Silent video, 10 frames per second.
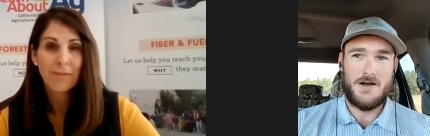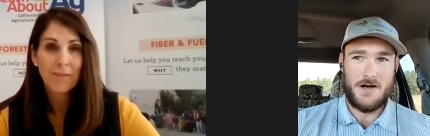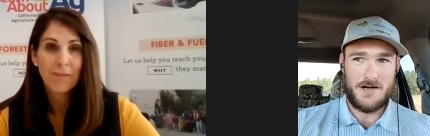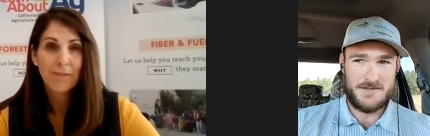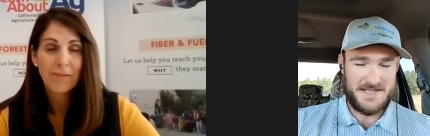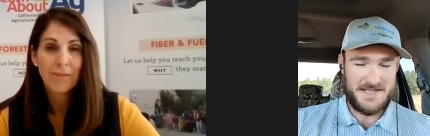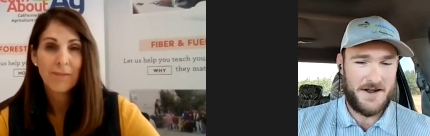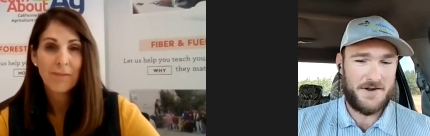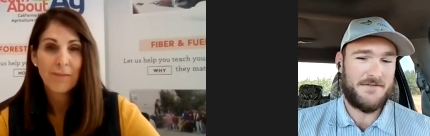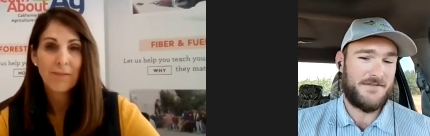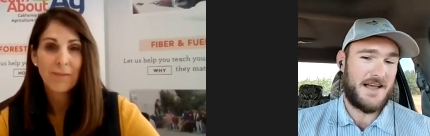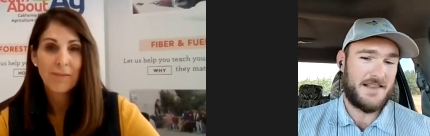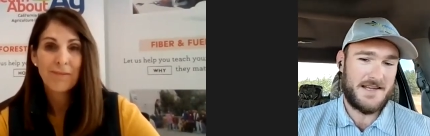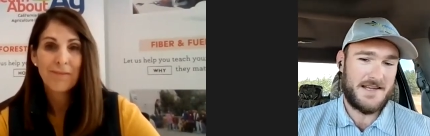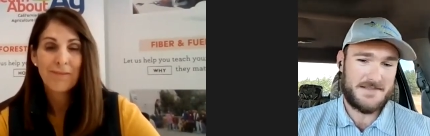Speaker 1: are down in the
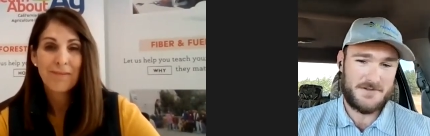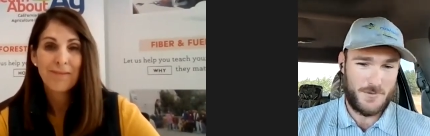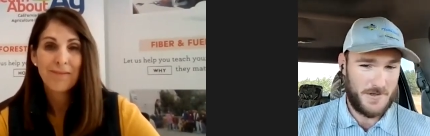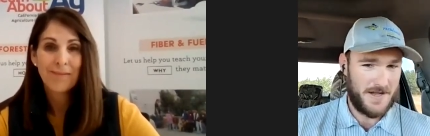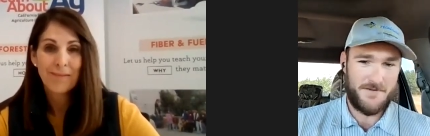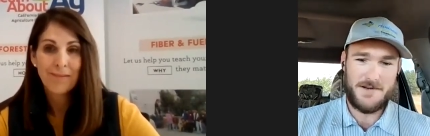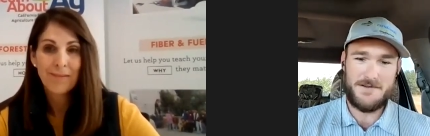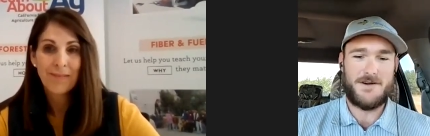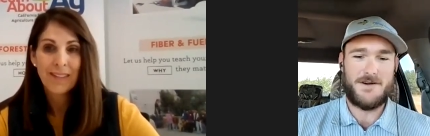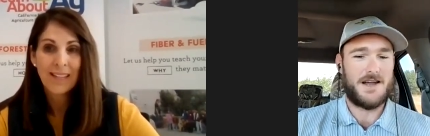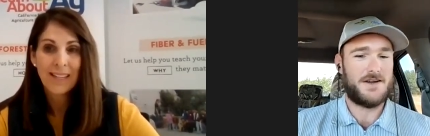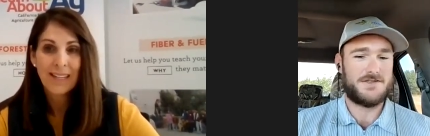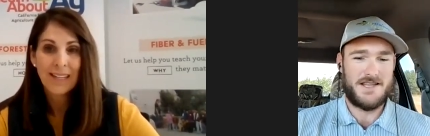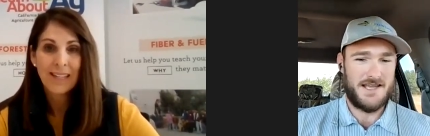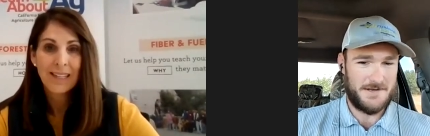valley, so we don't have any
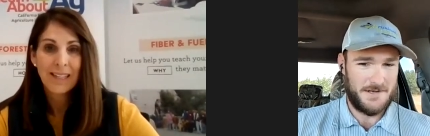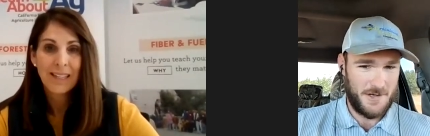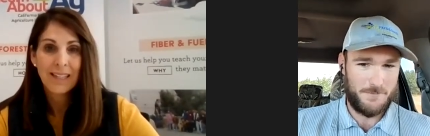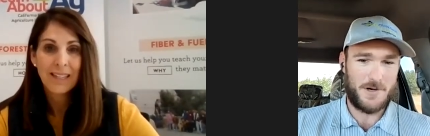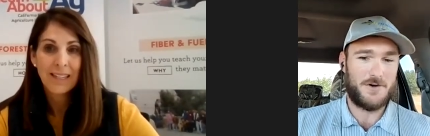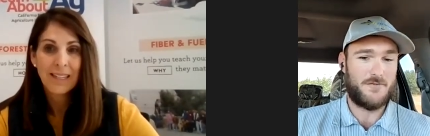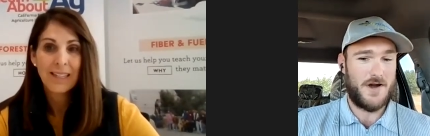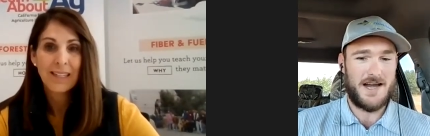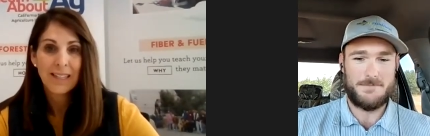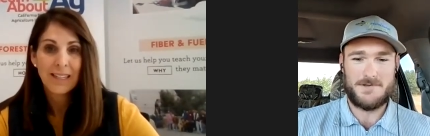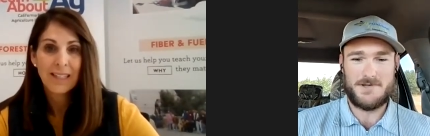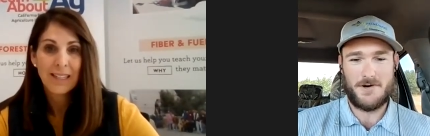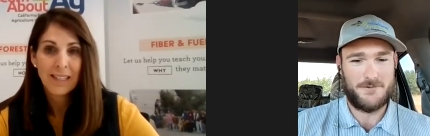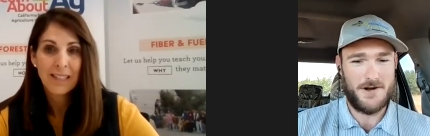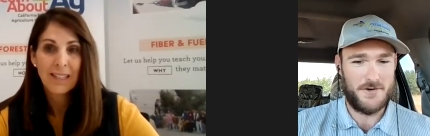fires that you know burn right up
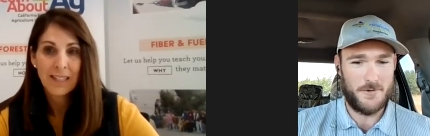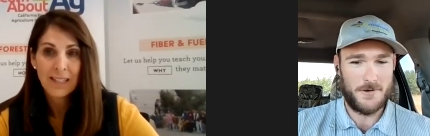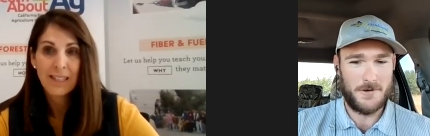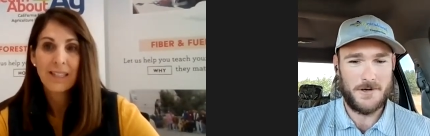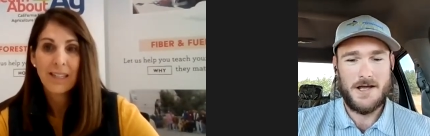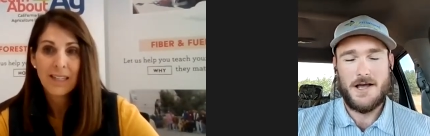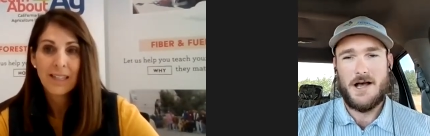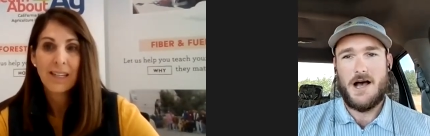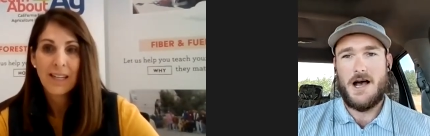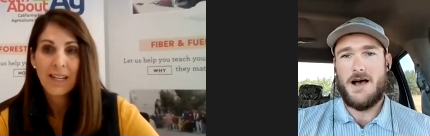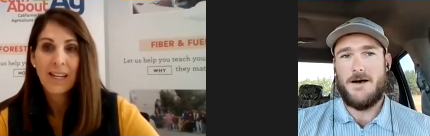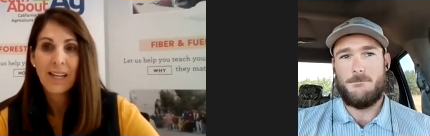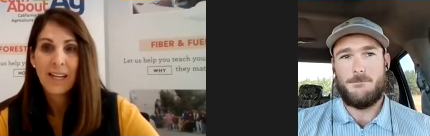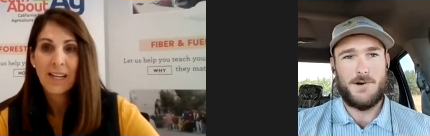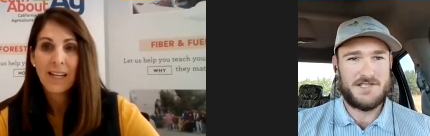to our front door.
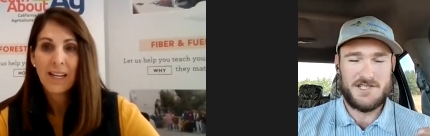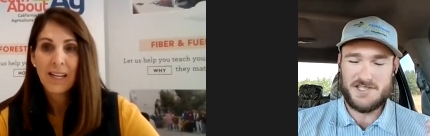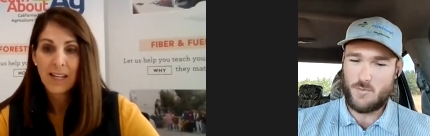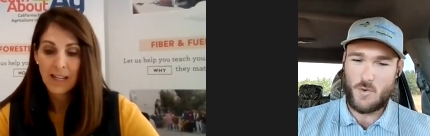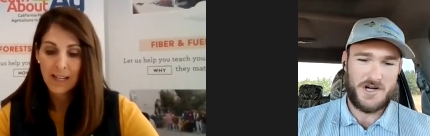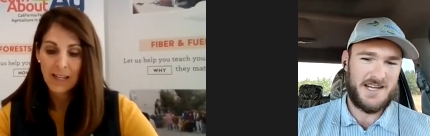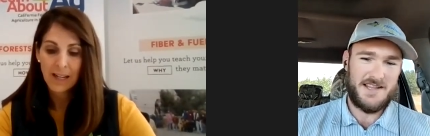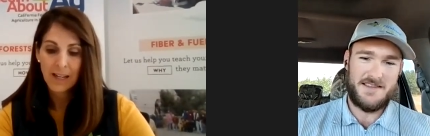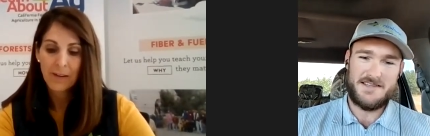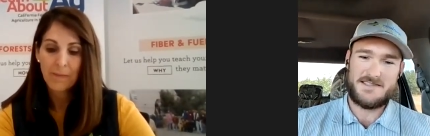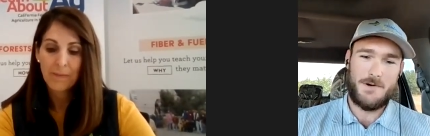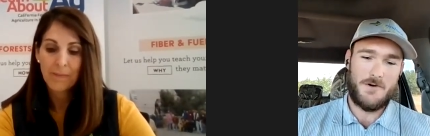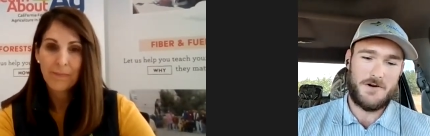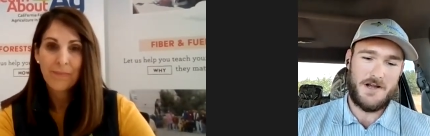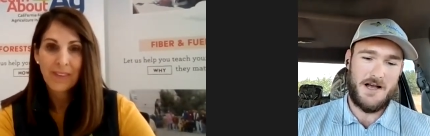Uh, but just working in the
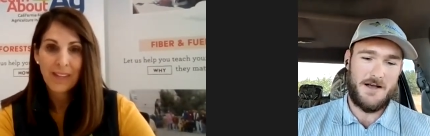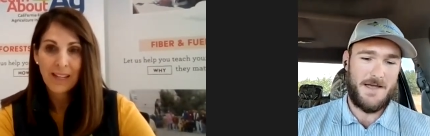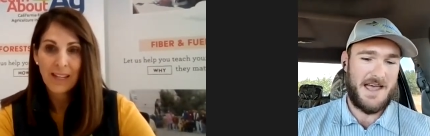smoke, um,